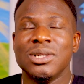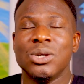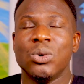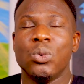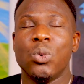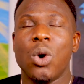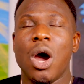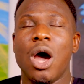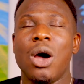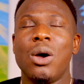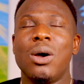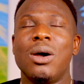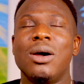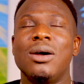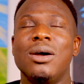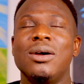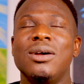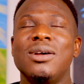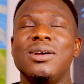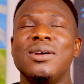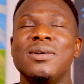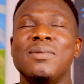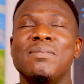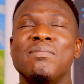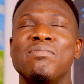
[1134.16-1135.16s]
woo,
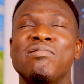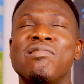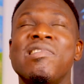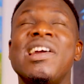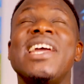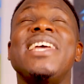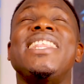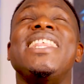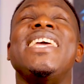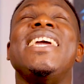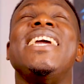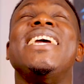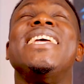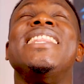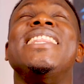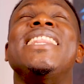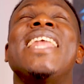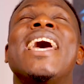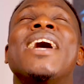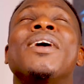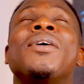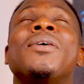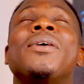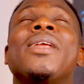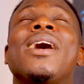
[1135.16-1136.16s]
breathing in
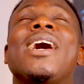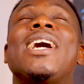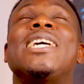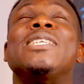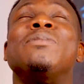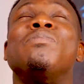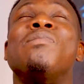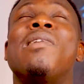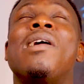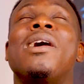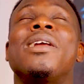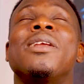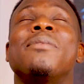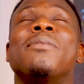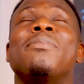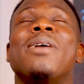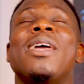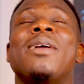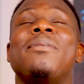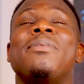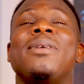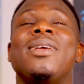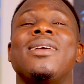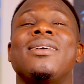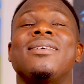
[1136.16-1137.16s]
that good ass prana,
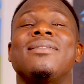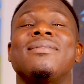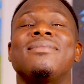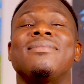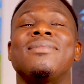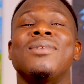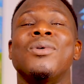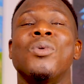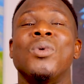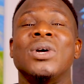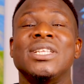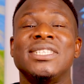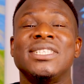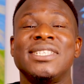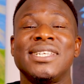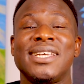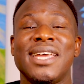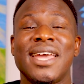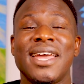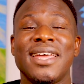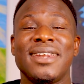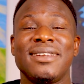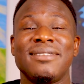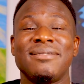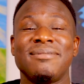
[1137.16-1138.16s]
baby. Once
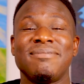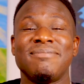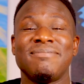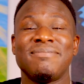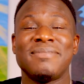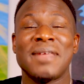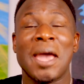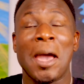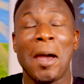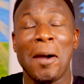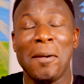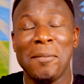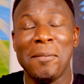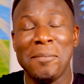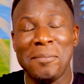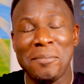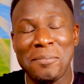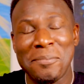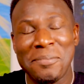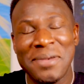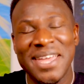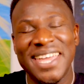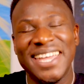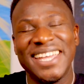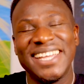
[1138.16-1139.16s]
again,
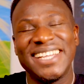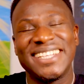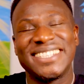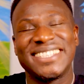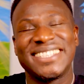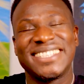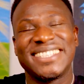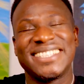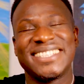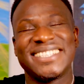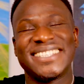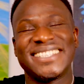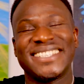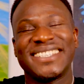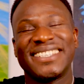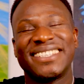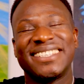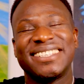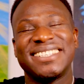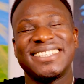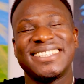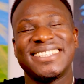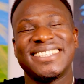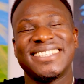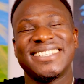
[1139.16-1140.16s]

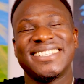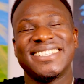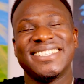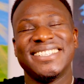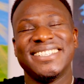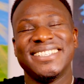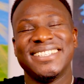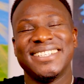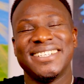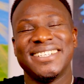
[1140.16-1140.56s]
peace.